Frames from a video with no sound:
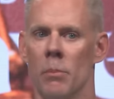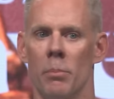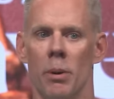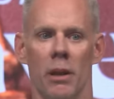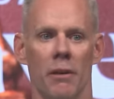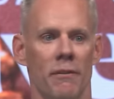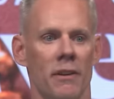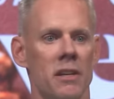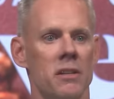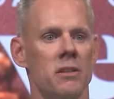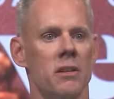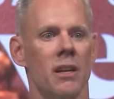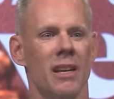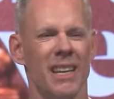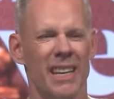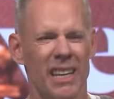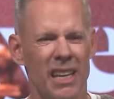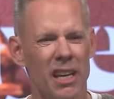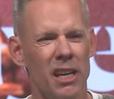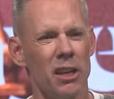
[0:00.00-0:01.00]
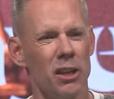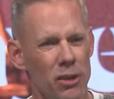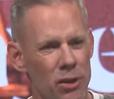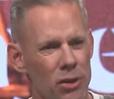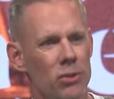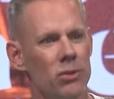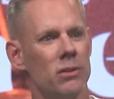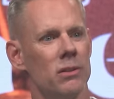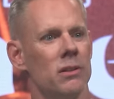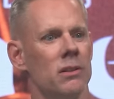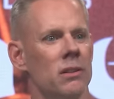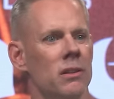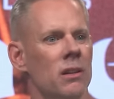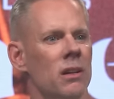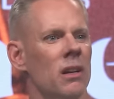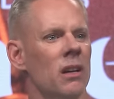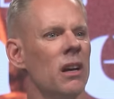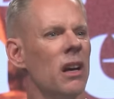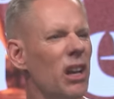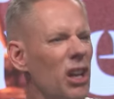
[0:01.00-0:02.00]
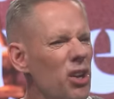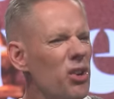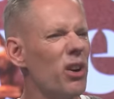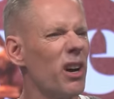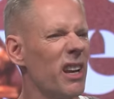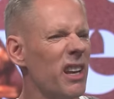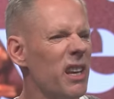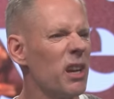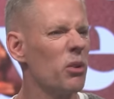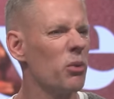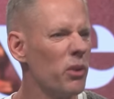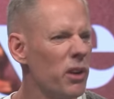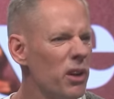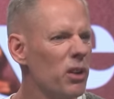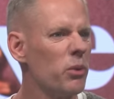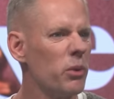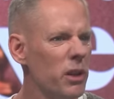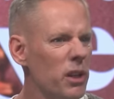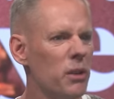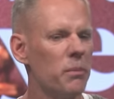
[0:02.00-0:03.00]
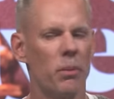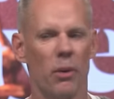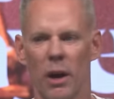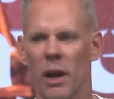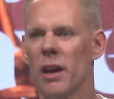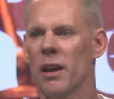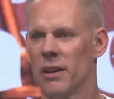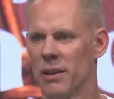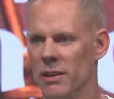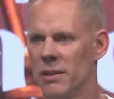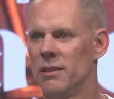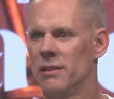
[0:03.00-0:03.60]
But if he's going to get you, you got to get real when you pray.